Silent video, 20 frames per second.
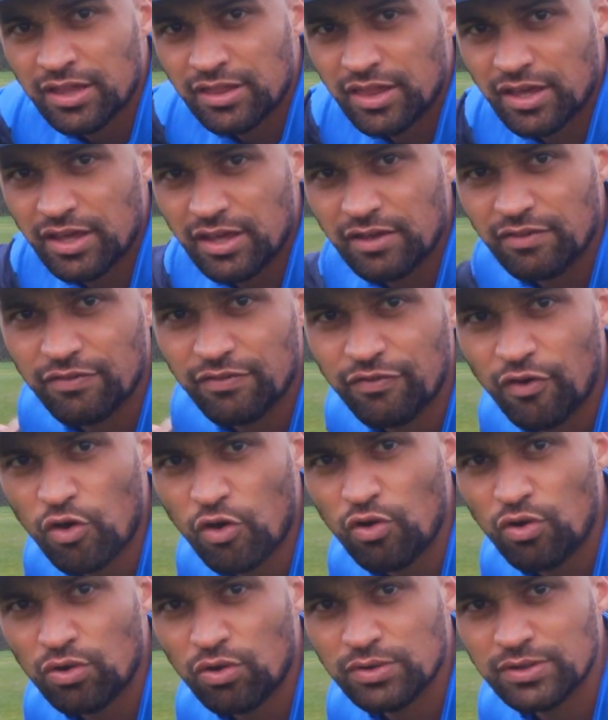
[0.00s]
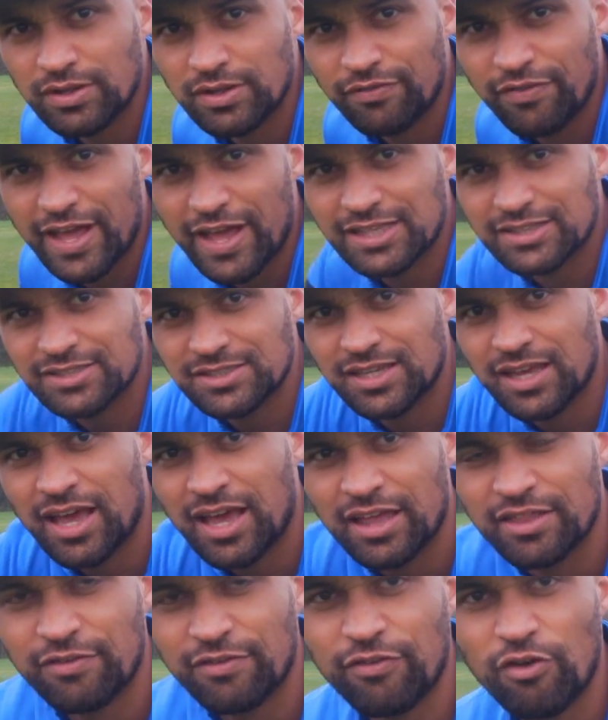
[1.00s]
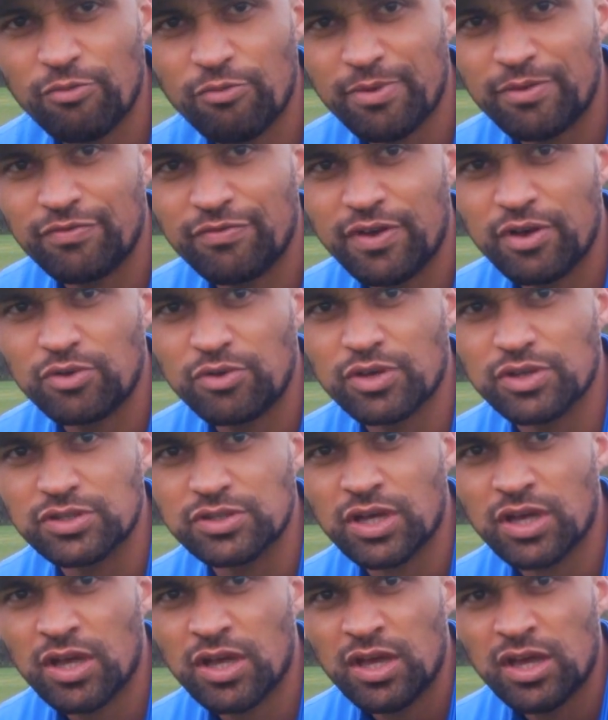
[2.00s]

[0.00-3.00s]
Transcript: The 4 defence and the 4 midfielders.